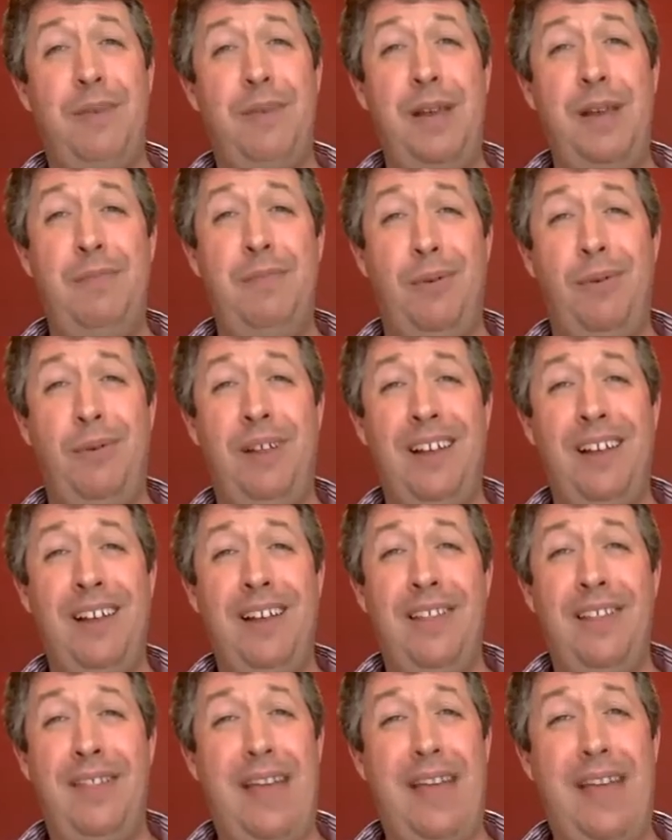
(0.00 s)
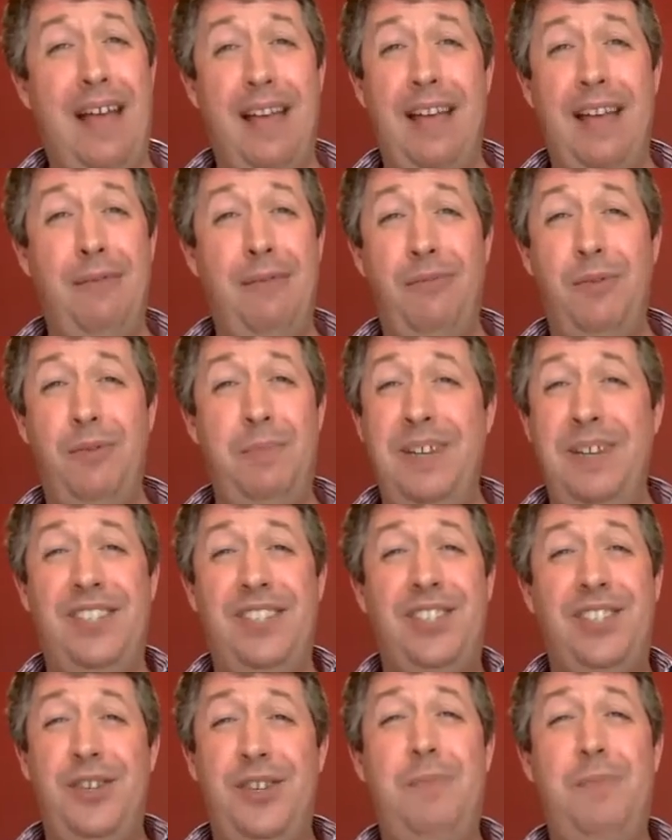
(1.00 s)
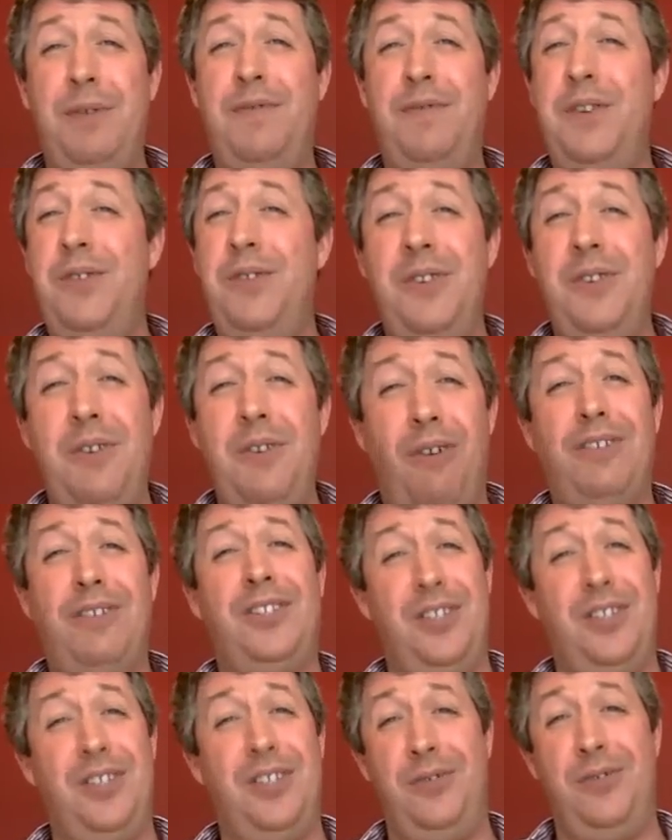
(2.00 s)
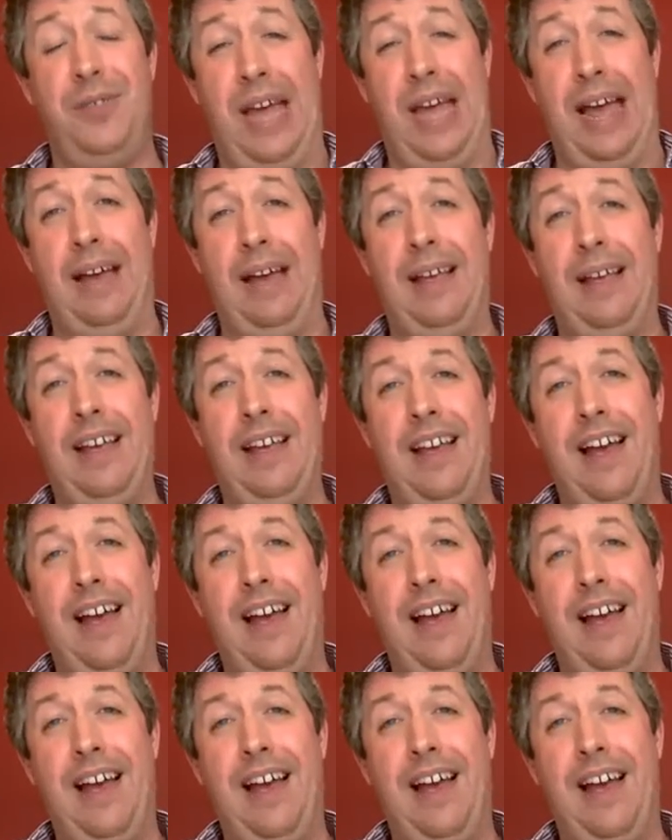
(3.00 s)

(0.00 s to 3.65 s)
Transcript: of people, that it would be stupid for you not to do that.